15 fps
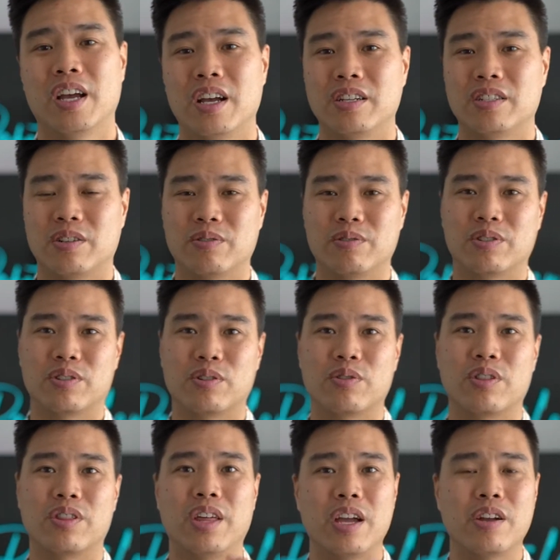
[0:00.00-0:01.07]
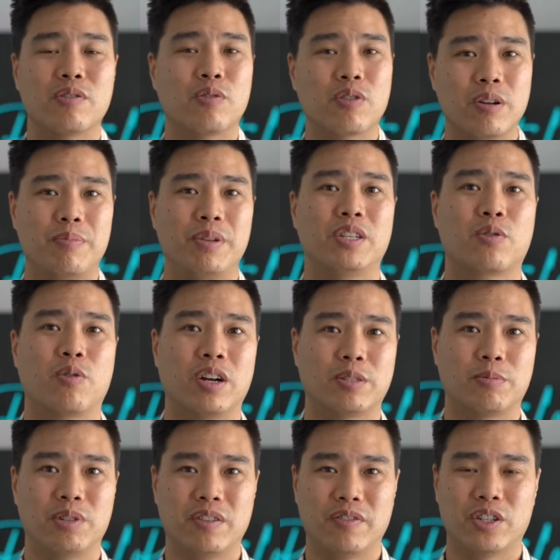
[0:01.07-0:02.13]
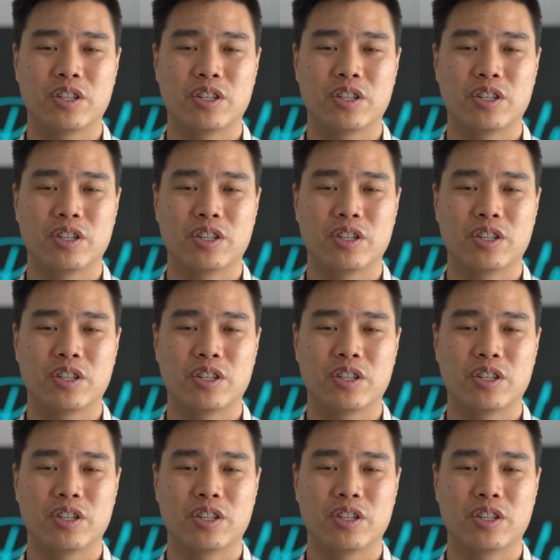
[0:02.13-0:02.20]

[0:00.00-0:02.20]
so they're all going to be quite specific.